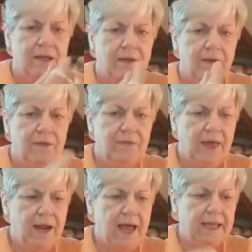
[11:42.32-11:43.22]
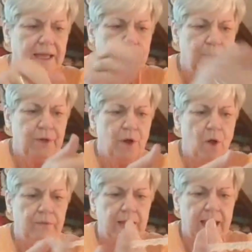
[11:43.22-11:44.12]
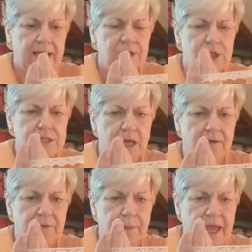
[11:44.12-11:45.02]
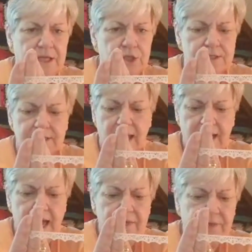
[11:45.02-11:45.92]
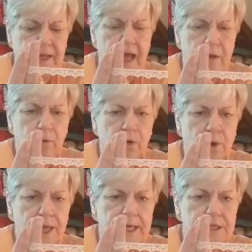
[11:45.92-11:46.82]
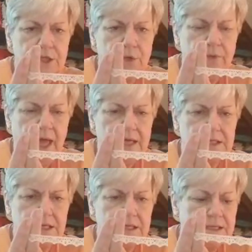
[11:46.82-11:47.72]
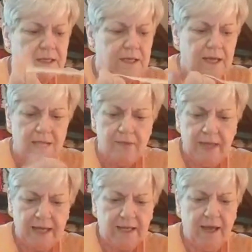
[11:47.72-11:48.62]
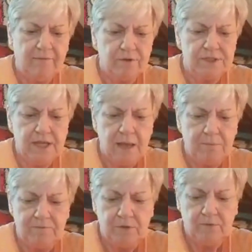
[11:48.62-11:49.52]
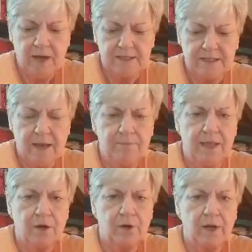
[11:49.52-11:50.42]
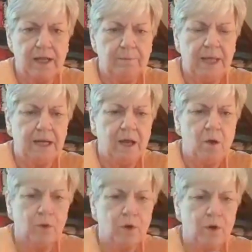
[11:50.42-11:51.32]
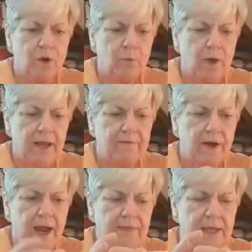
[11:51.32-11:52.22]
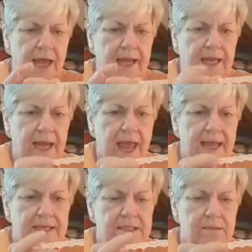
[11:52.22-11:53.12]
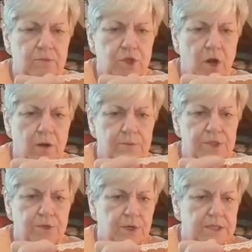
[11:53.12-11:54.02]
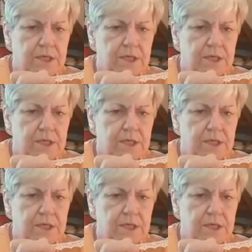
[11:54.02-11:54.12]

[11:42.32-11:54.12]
that I can put on the edges of the pages, and I think I will go ahead and do that. That covers up if you've got some that are a little bit longer or whatever, and then I can hang some charms to it.